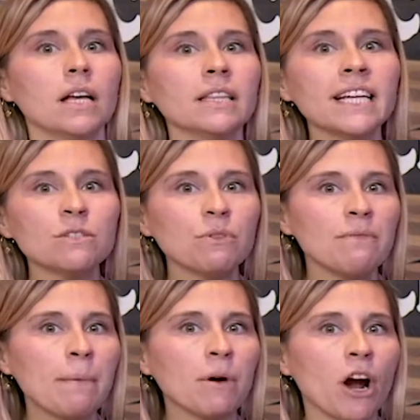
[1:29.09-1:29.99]
Let's
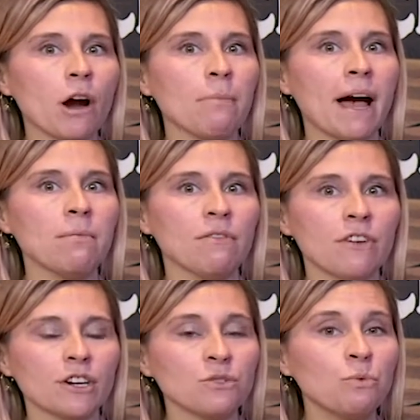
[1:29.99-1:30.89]
remember our Bible
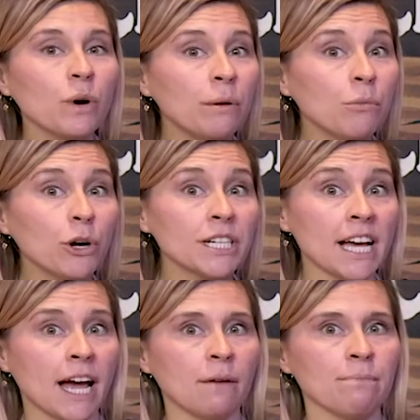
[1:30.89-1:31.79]
verse one more
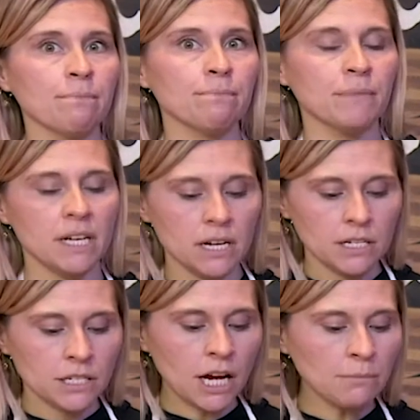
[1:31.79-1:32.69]
time.
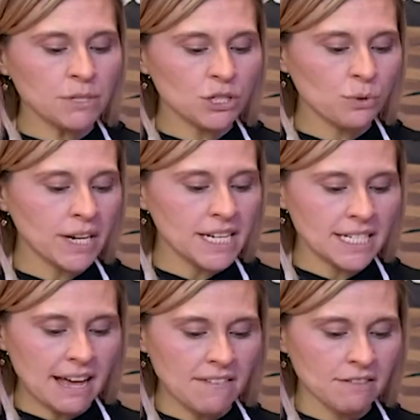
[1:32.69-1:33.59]
Psalms
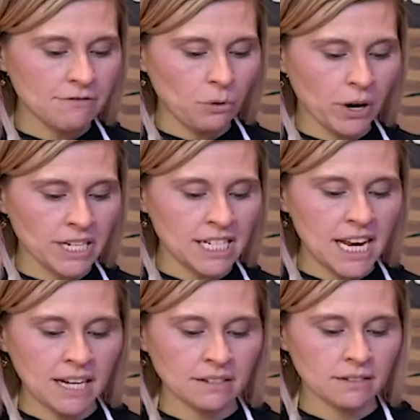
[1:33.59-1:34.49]
27,
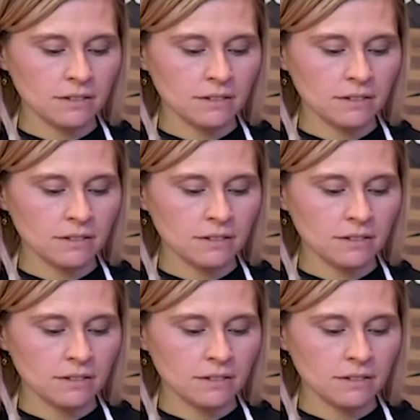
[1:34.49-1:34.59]
14.